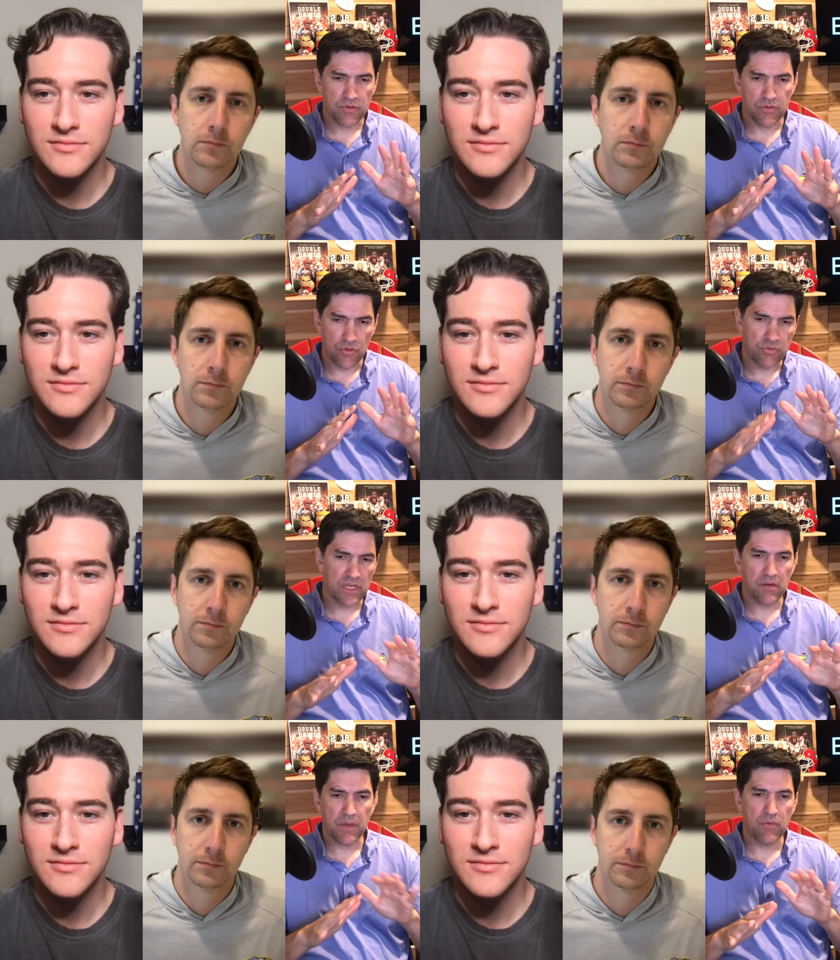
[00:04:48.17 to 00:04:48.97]
Speaker 1: you
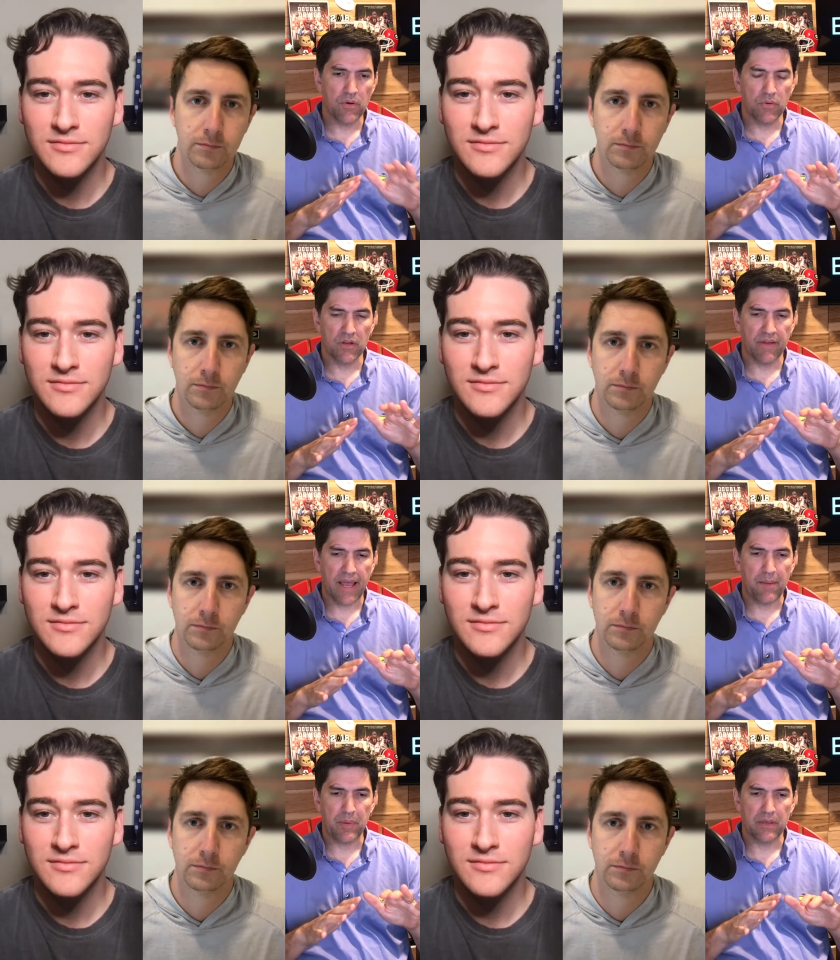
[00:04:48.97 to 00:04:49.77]
tell me what would have
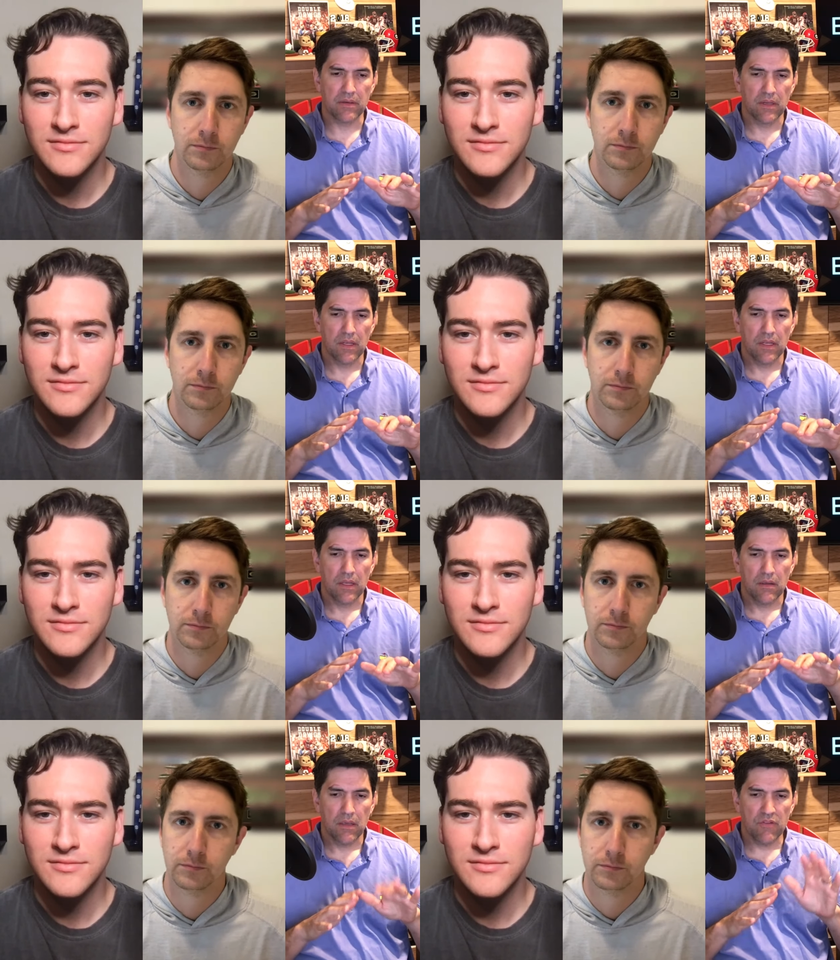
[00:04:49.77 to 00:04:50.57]
happened.
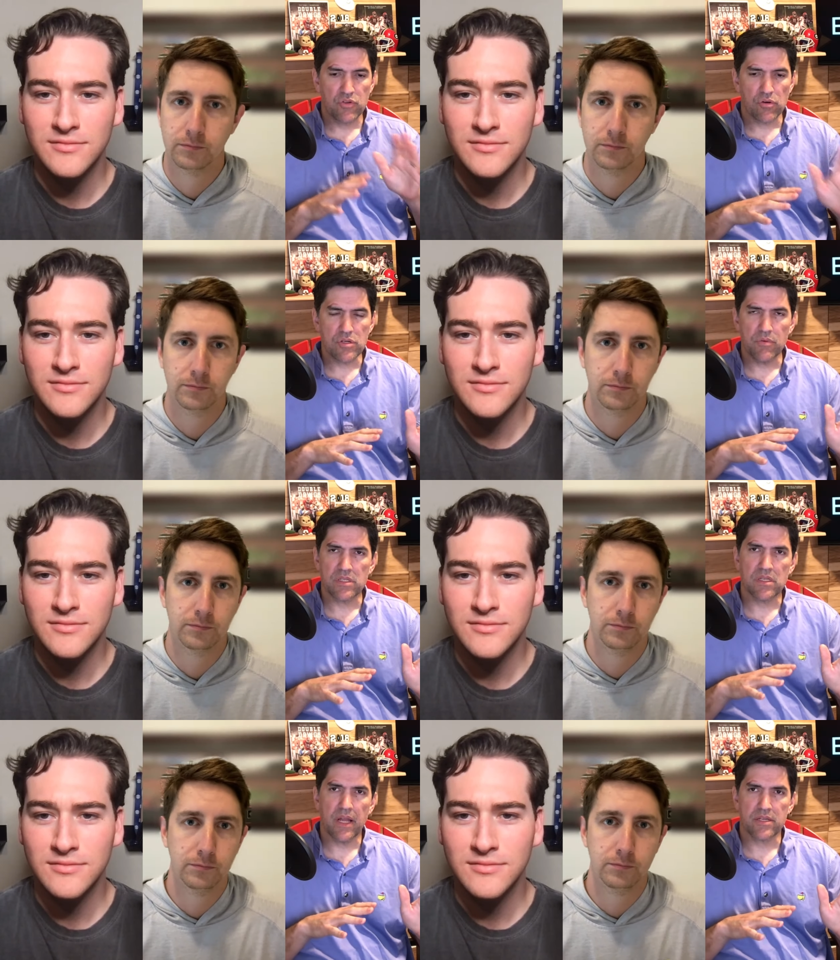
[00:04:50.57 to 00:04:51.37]
If Georgia wins
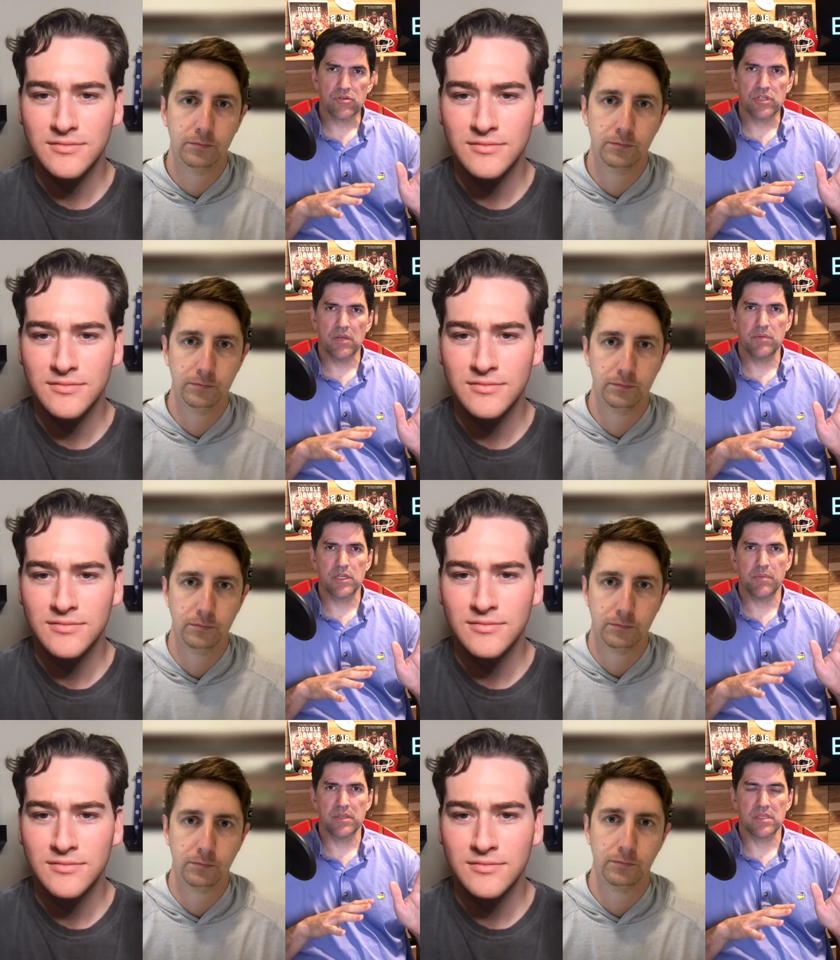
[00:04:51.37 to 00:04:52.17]
the national
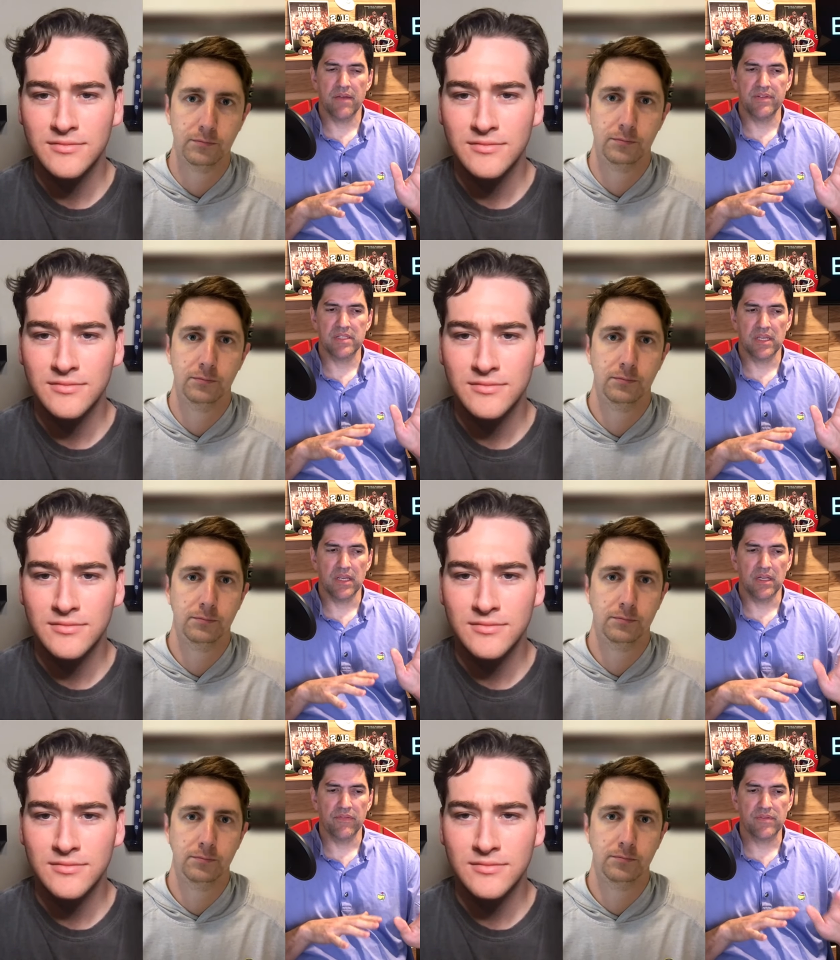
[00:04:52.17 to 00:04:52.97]
championship in 17,